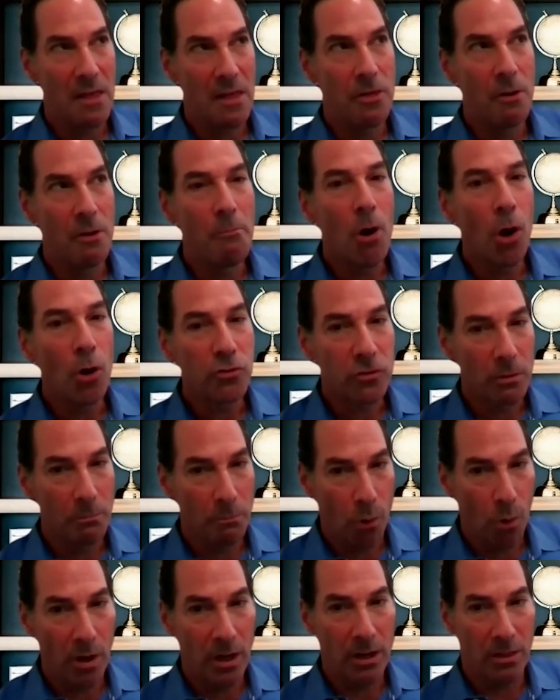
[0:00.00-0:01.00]
the most
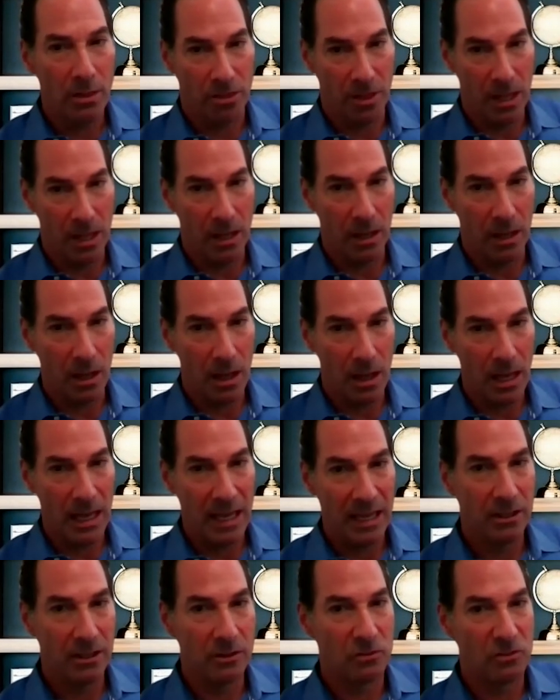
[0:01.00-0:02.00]
important thing
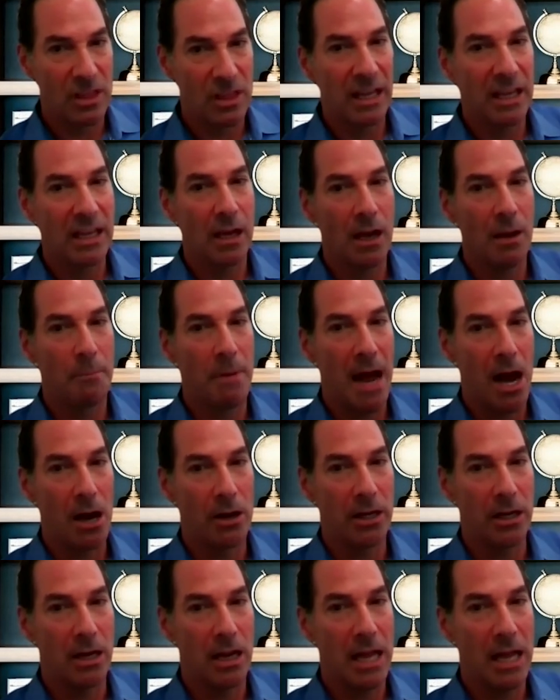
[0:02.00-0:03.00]
is thinking
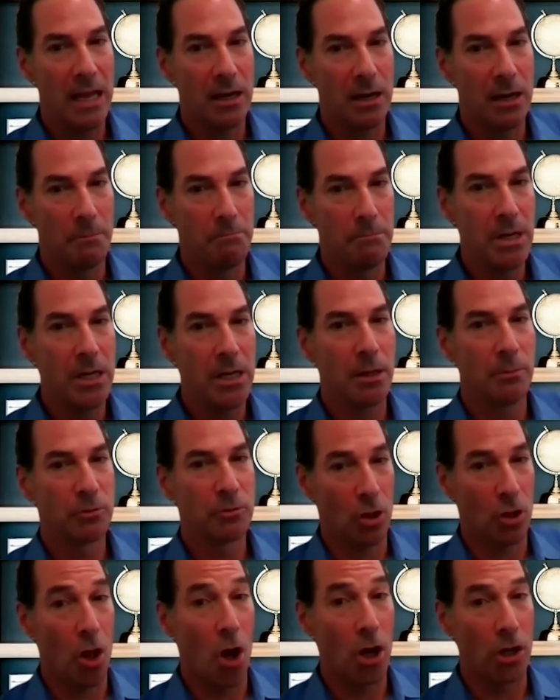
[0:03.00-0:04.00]
about it in a medium
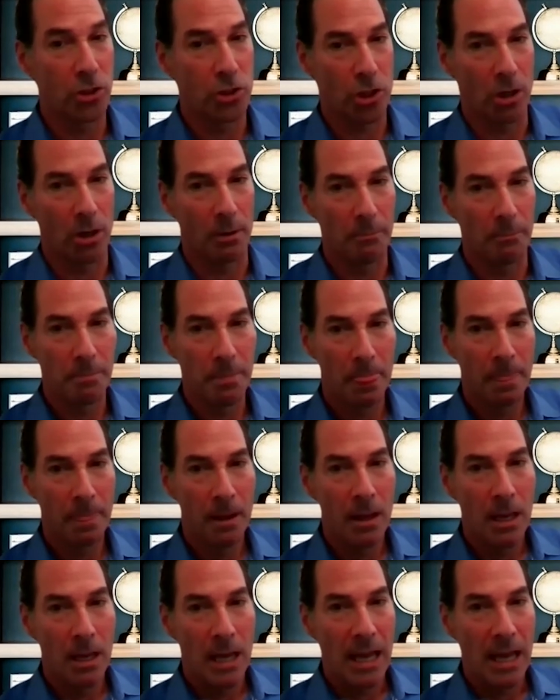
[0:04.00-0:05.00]
to long term.
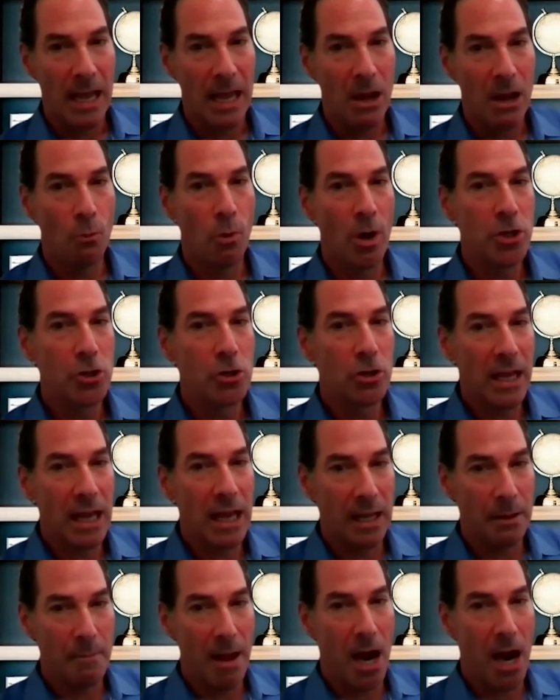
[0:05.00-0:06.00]
When you're
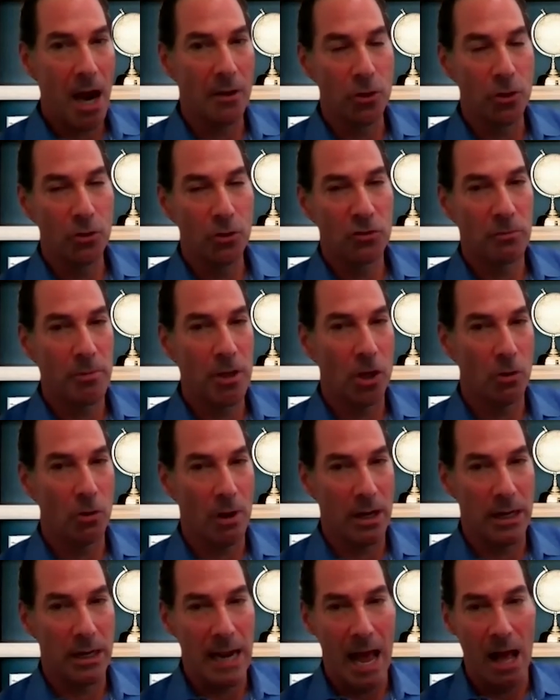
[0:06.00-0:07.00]
getting married, there used to be a
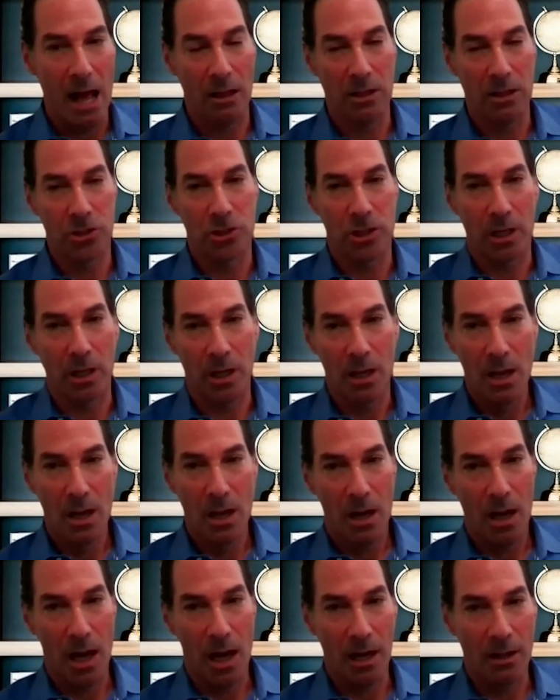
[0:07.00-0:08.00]
great analogy.
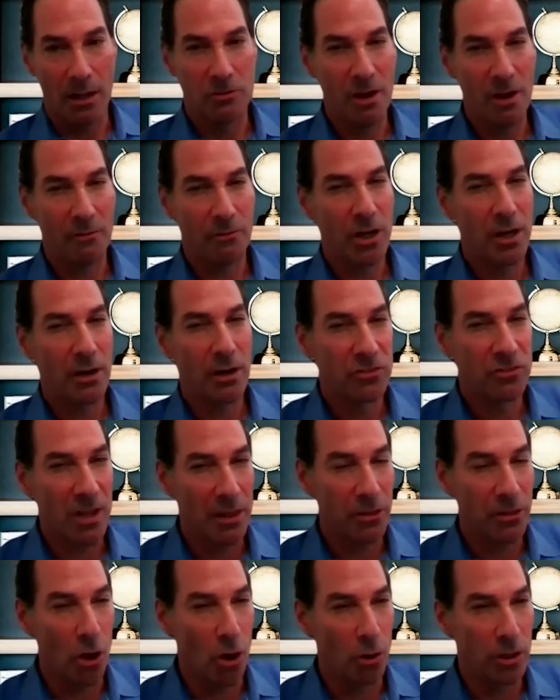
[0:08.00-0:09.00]
Uh, did you ever hear
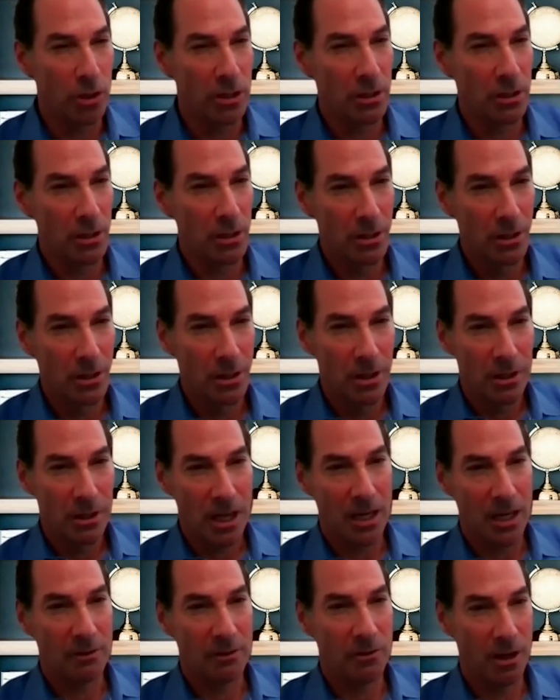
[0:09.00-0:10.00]
Seth Godin?
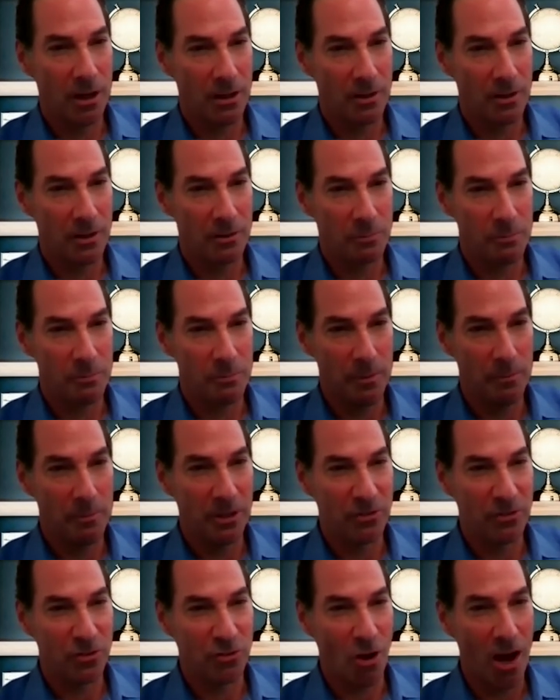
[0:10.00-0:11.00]
Kind of a
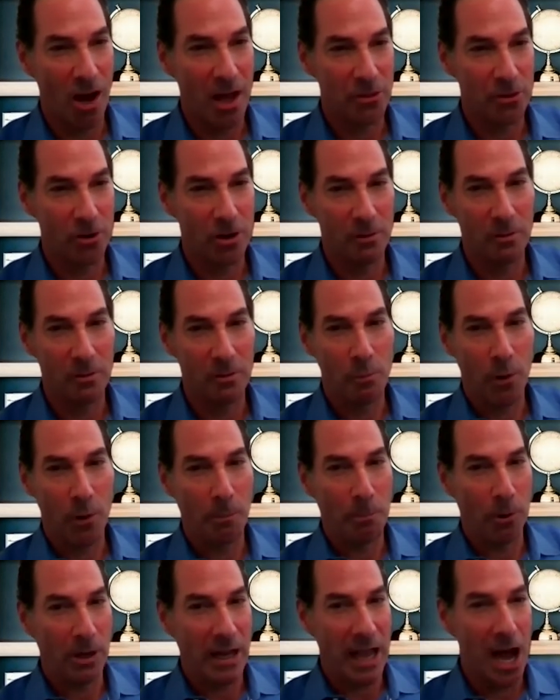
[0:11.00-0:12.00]
business mm-hmm. author,
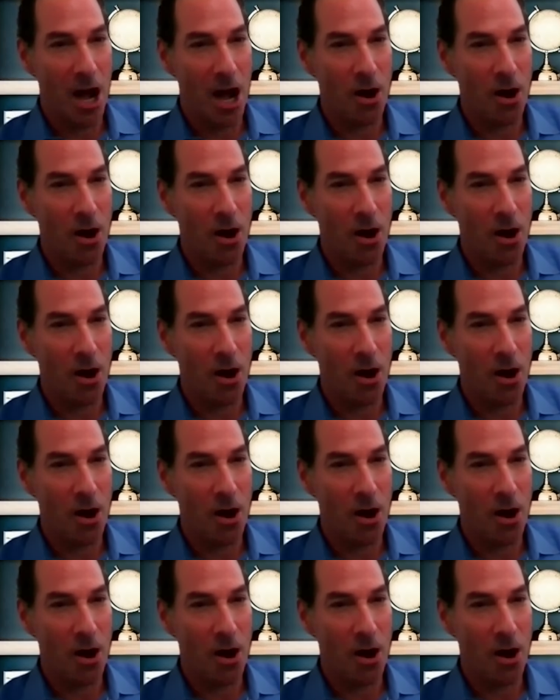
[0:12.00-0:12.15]
Origin-